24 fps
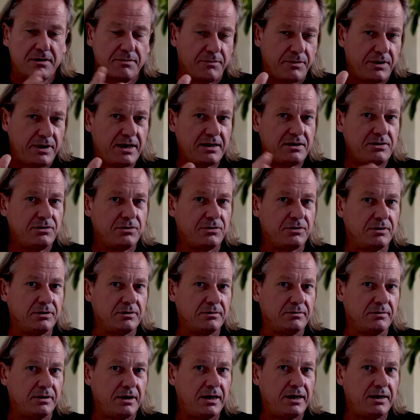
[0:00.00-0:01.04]
But that's
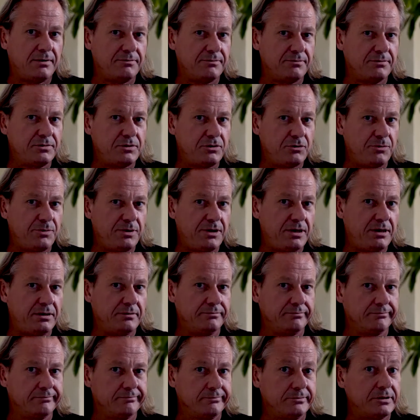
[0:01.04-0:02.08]
all to be
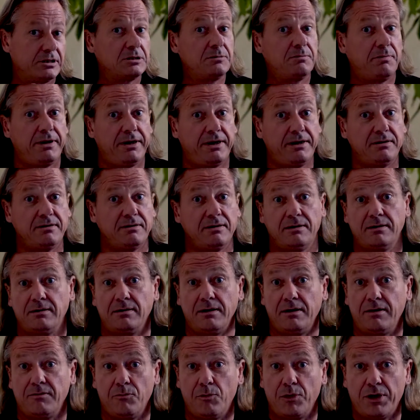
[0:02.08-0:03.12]
explained
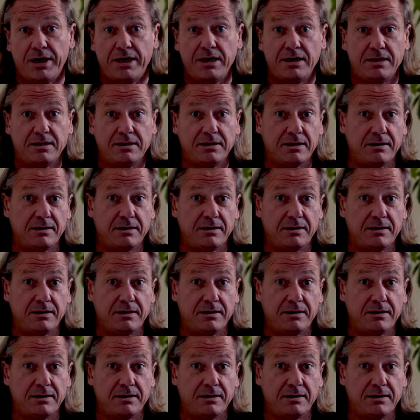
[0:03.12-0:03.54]
in wikis,